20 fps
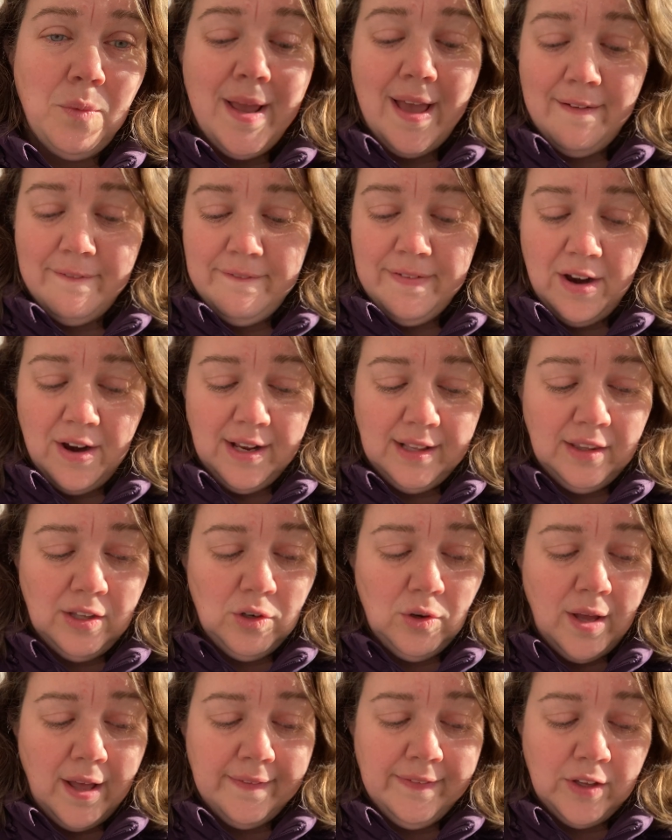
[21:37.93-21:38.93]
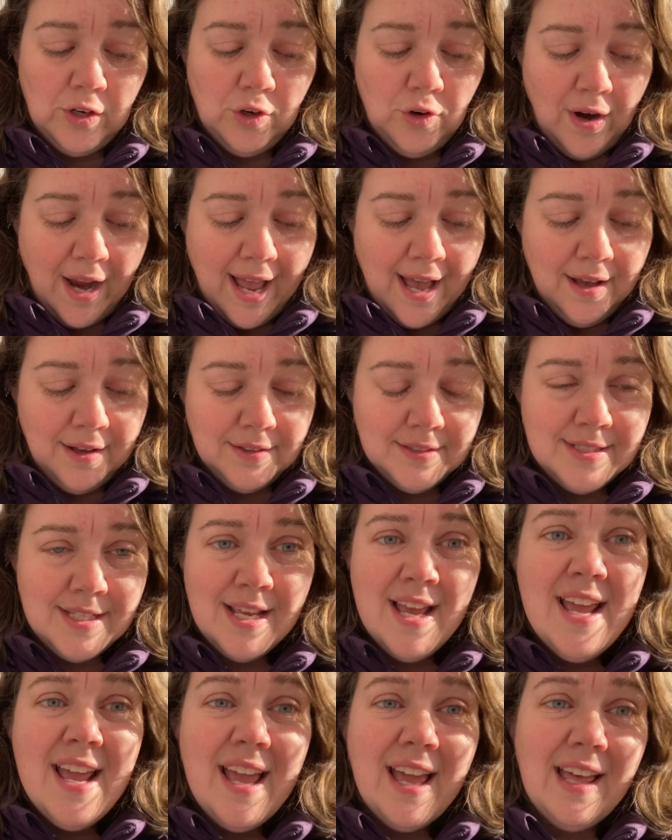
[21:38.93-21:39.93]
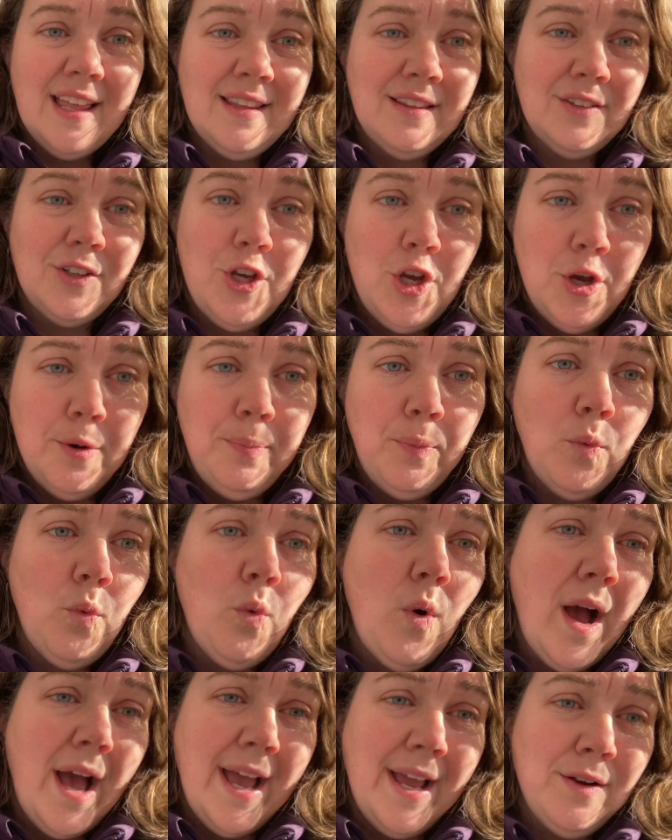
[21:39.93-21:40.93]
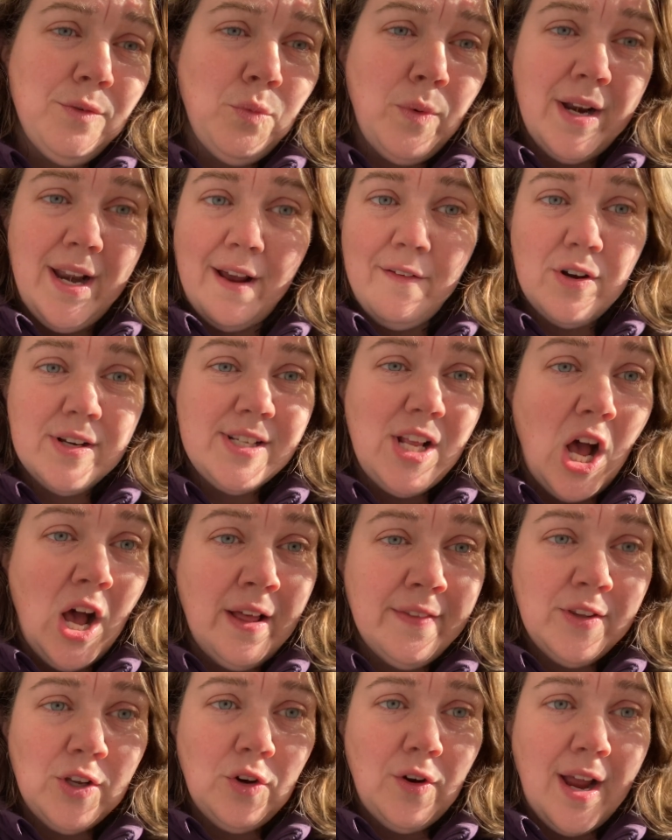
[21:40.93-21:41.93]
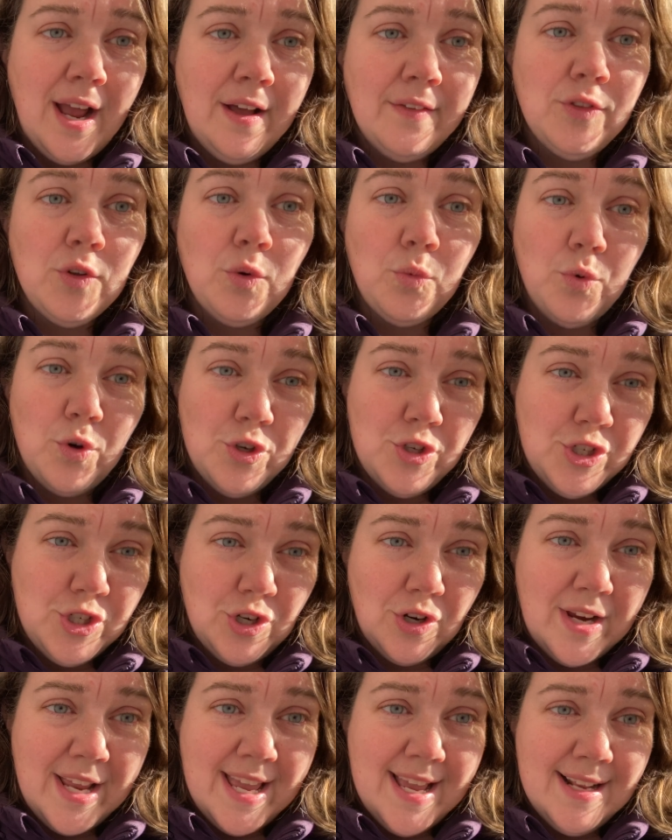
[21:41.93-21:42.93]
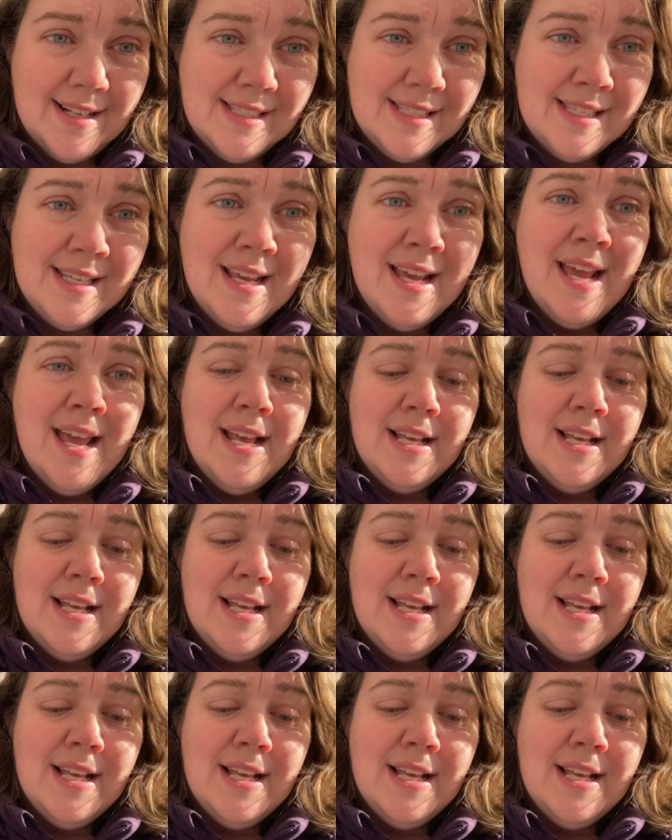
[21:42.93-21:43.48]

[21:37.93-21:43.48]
We have very little on the ground, and coop 1, whatever's on the ground, the rooster eats.